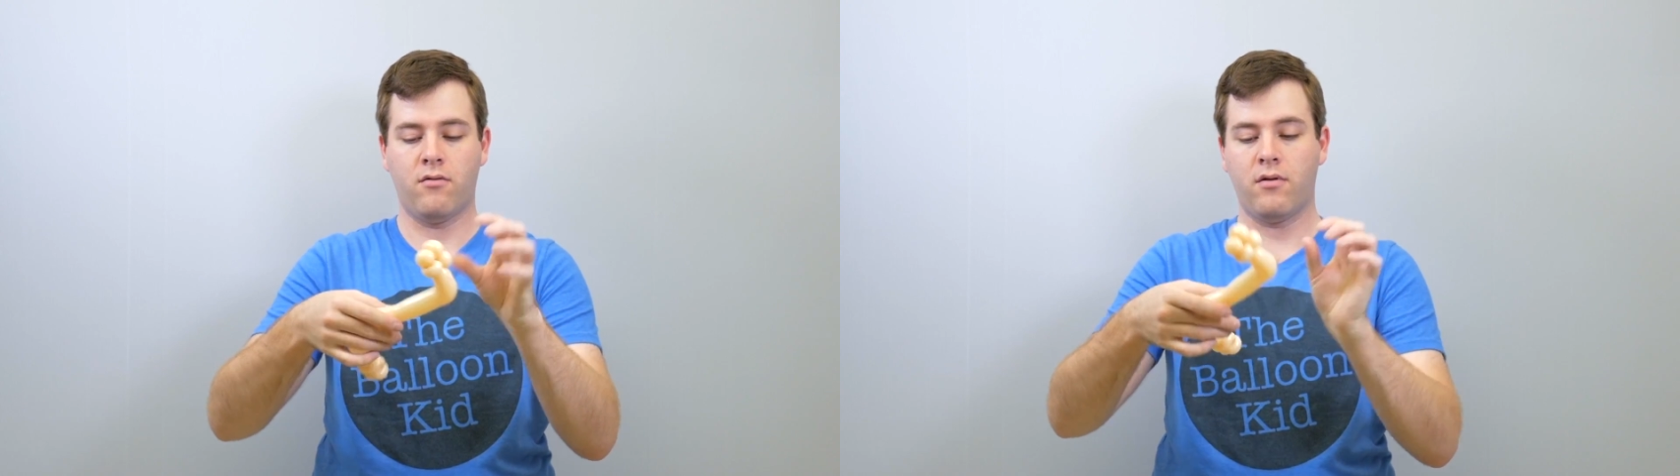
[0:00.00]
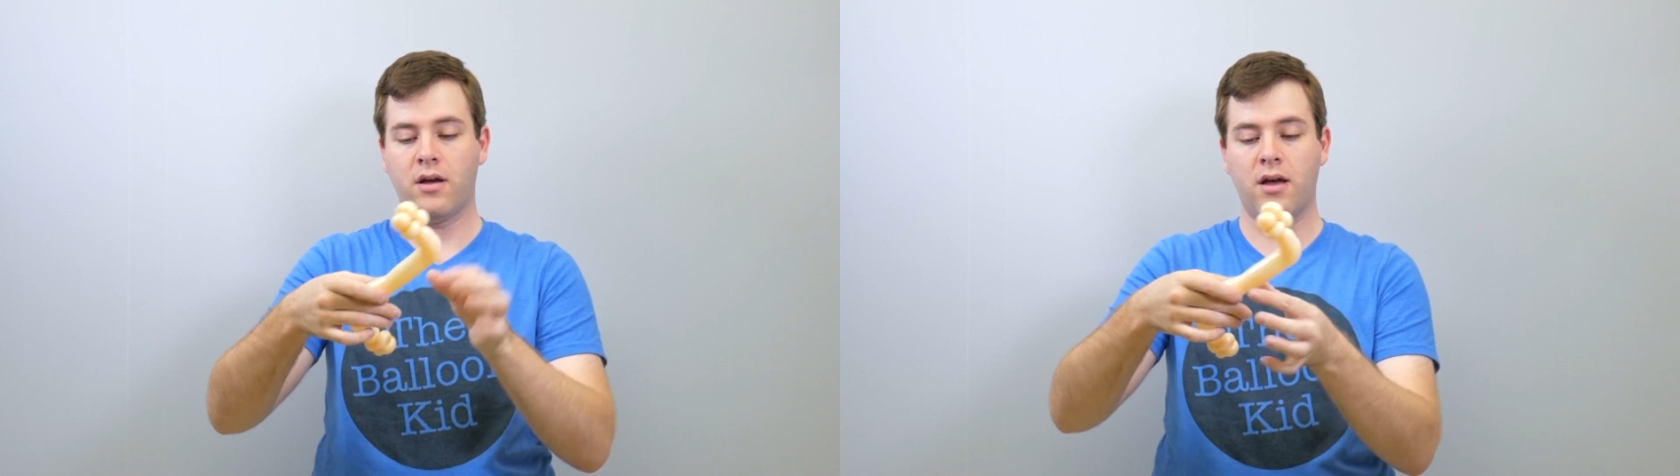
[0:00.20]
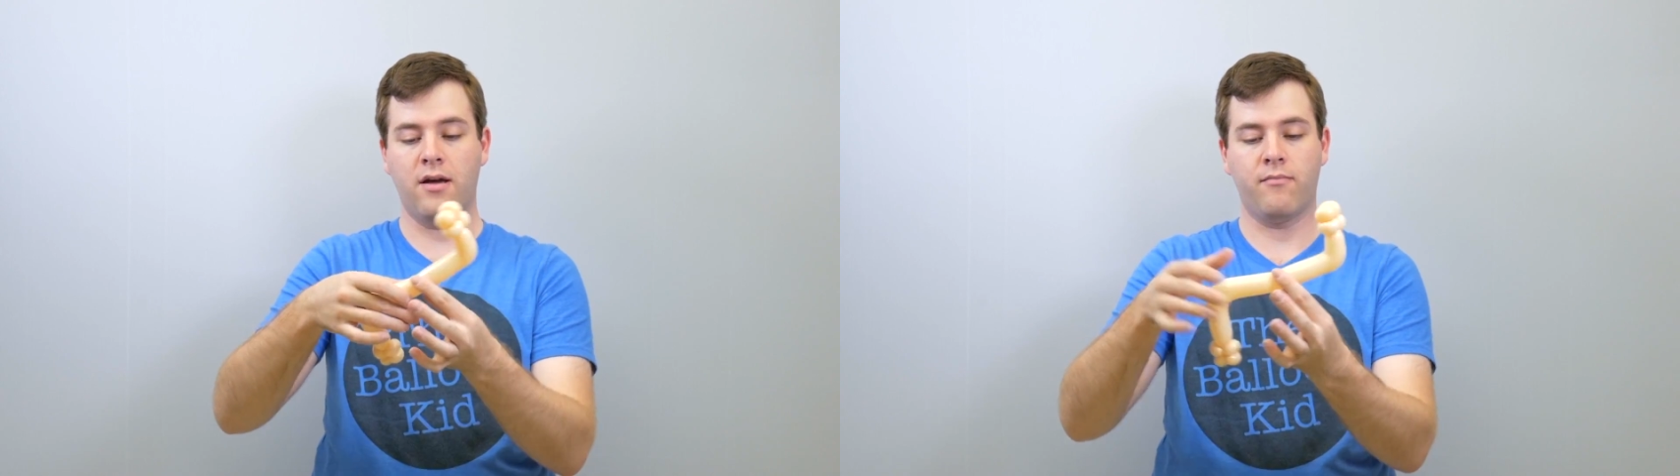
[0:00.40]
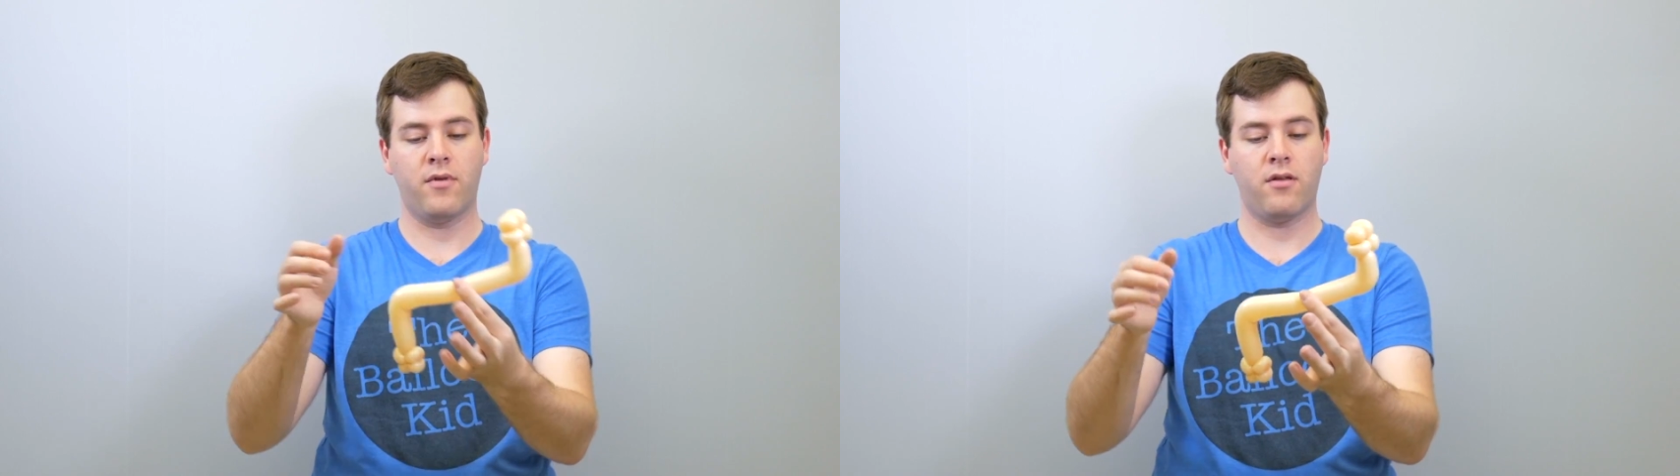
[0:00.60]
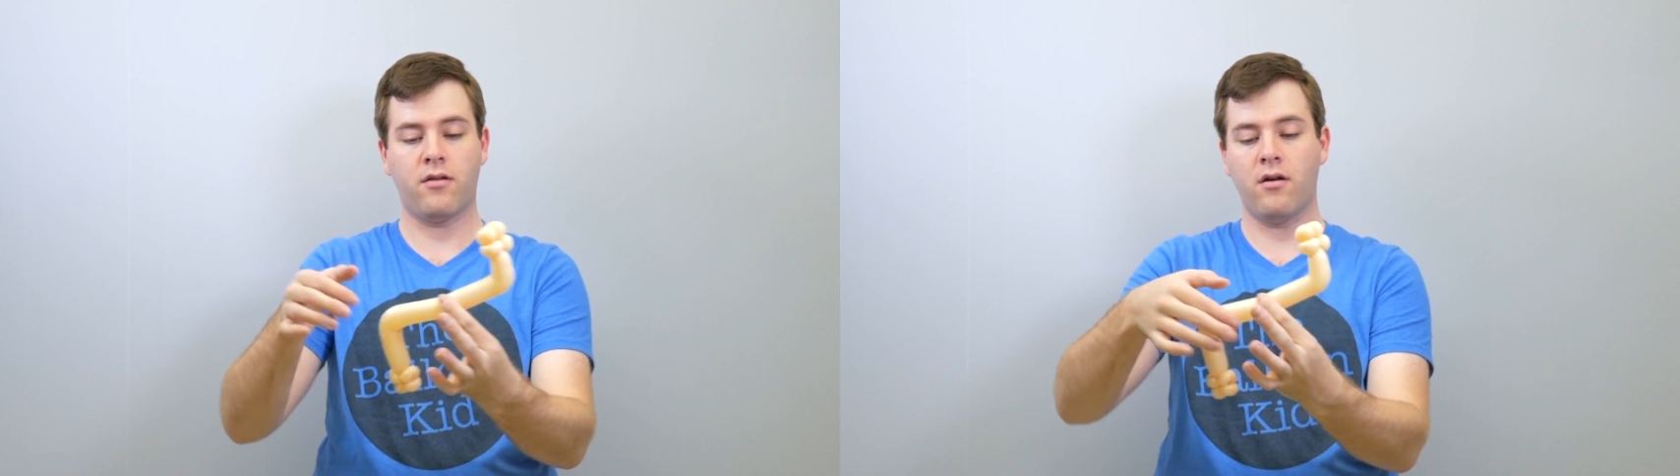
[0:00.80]
Okay,
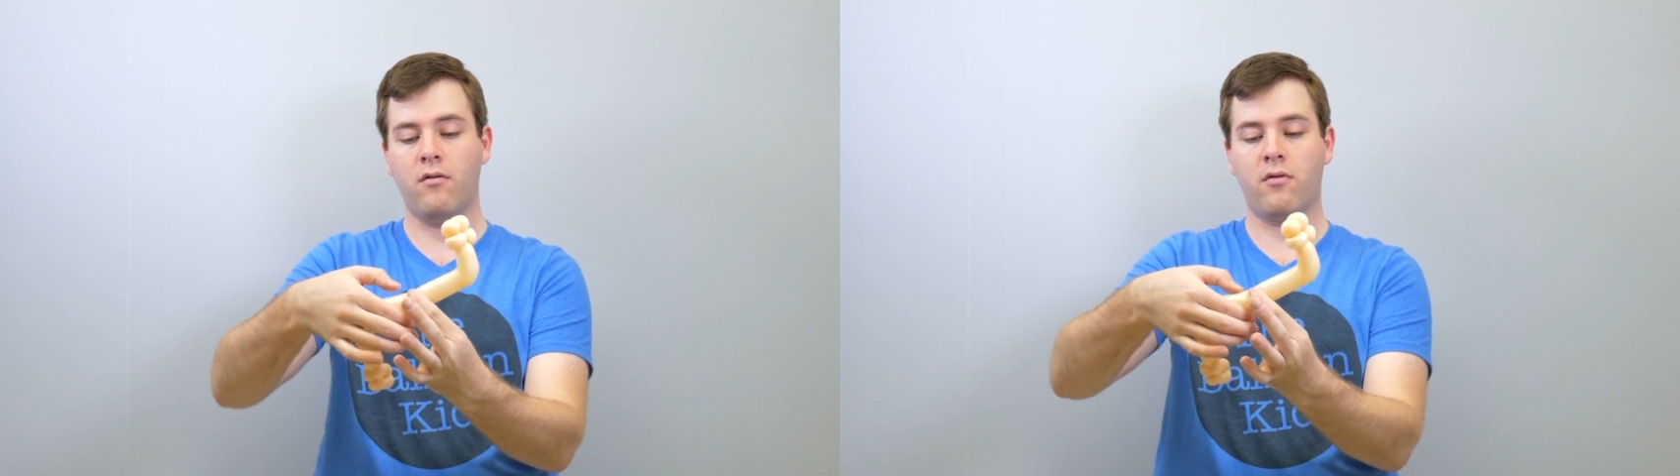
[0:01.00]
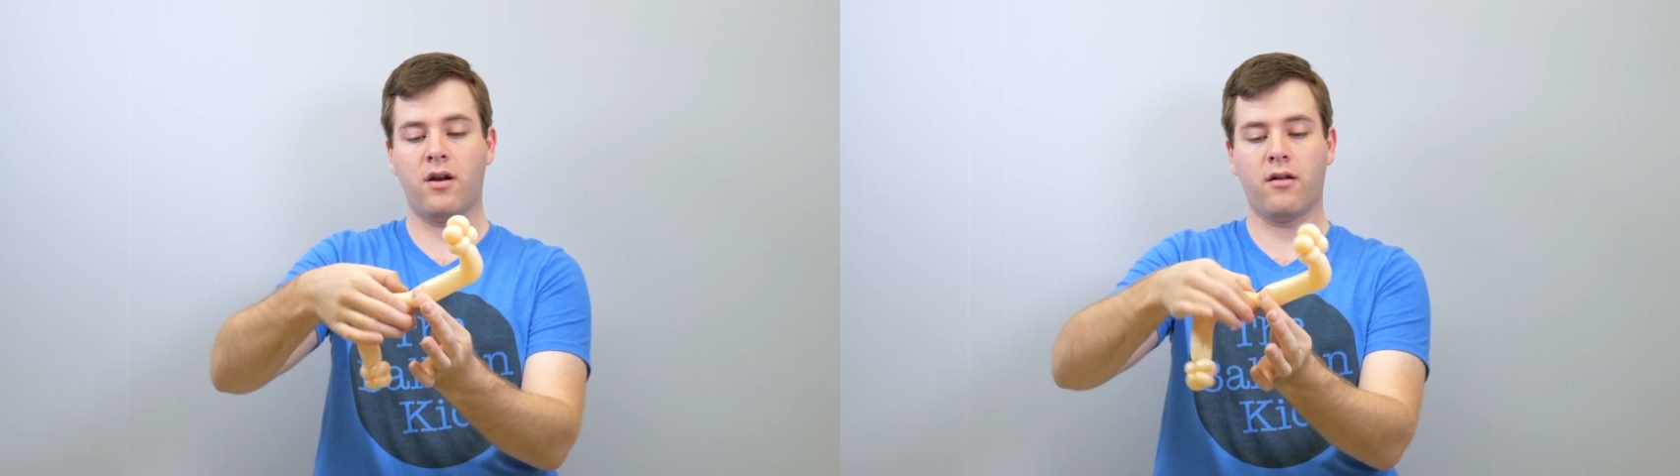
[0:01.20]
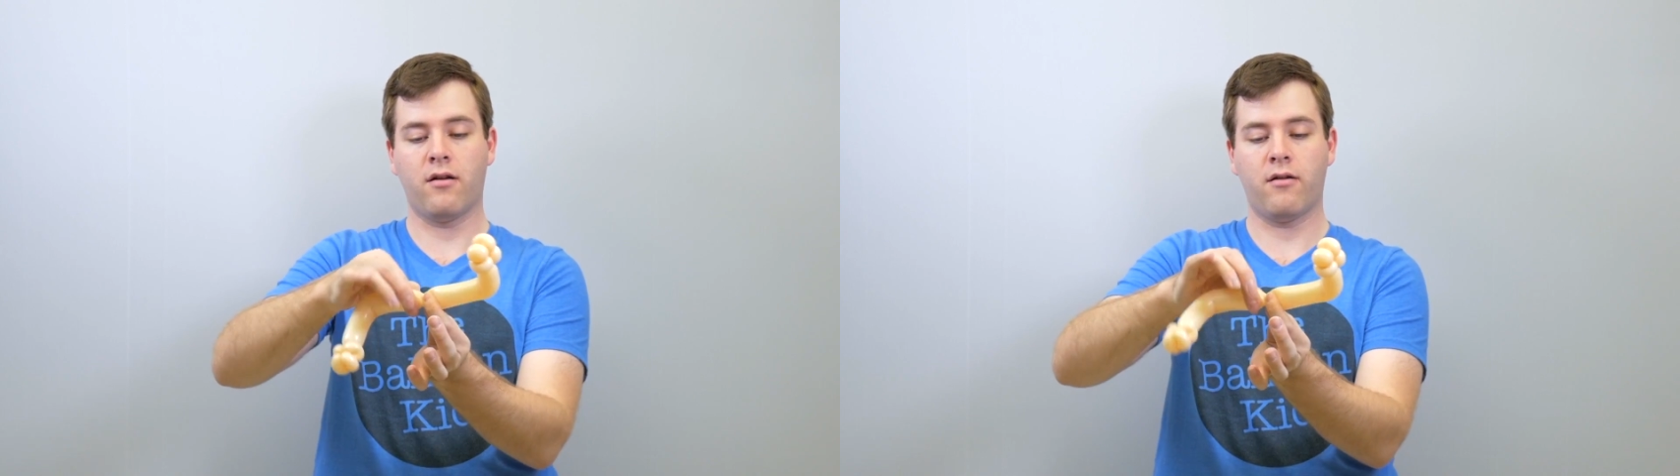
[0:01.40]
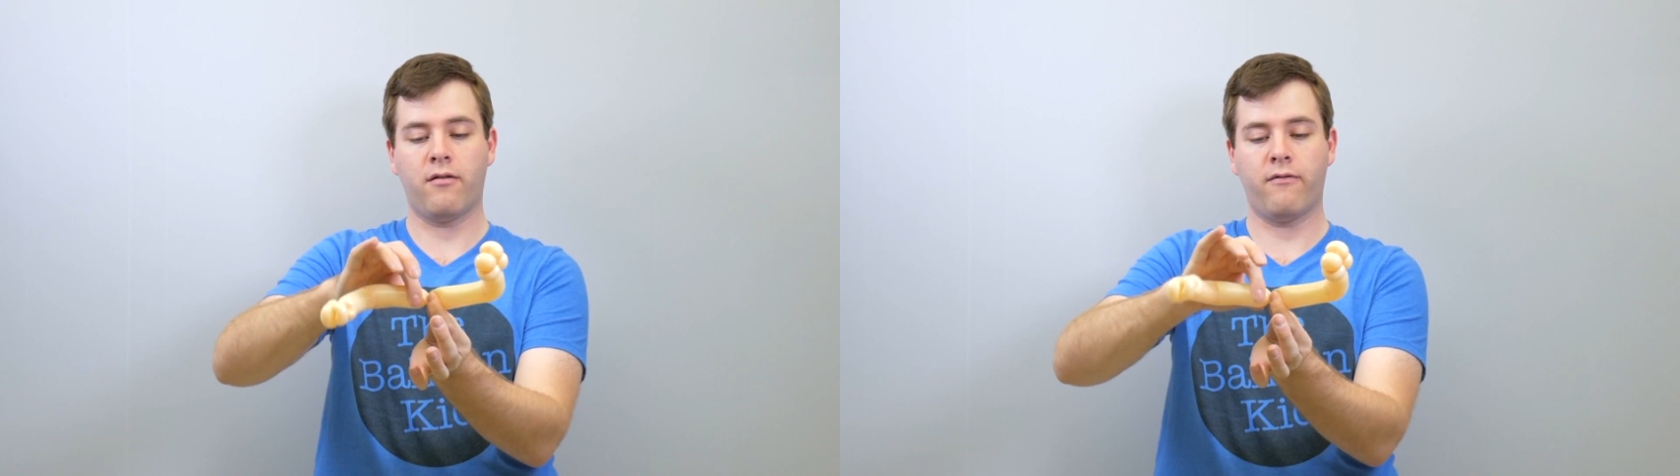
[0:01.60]
so we're going to